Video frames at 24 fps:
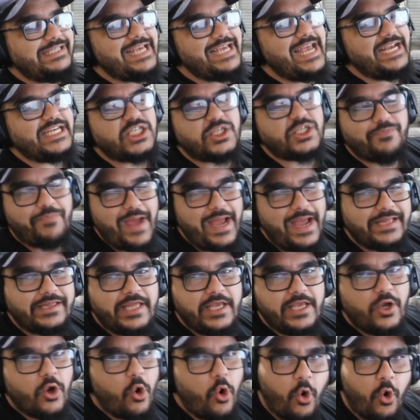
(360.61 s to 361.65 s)
expecting
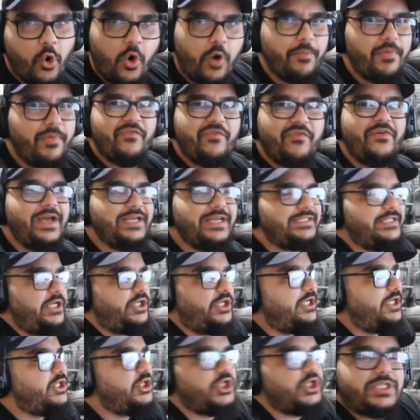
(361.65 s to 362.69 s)
horrible fights. It's
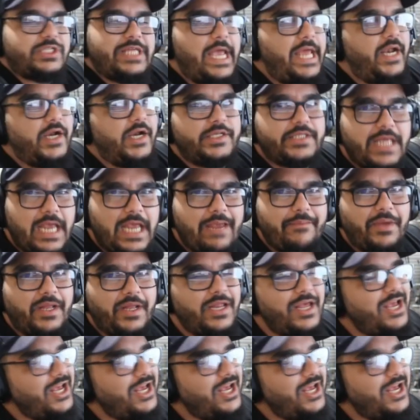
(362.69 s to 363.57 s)
just entertainment.